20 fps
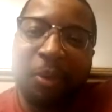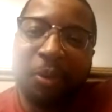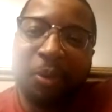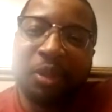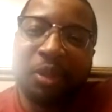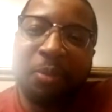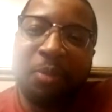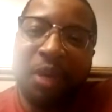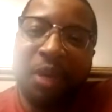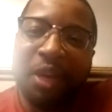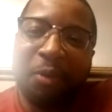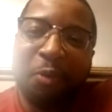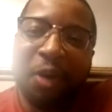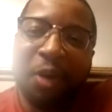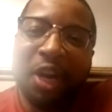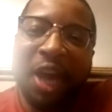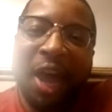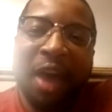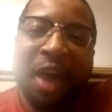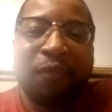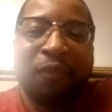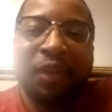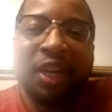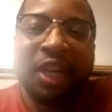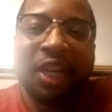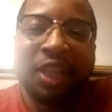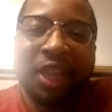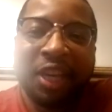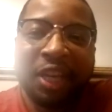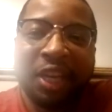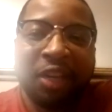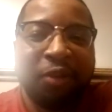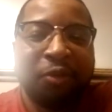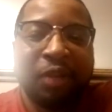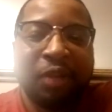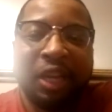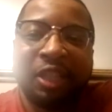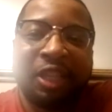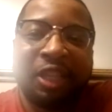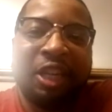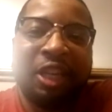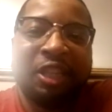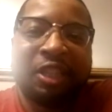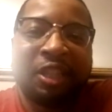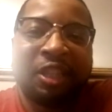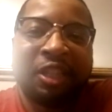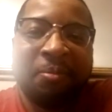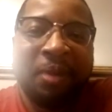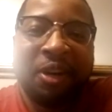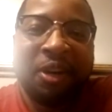to being 1/2 inning like it is in America.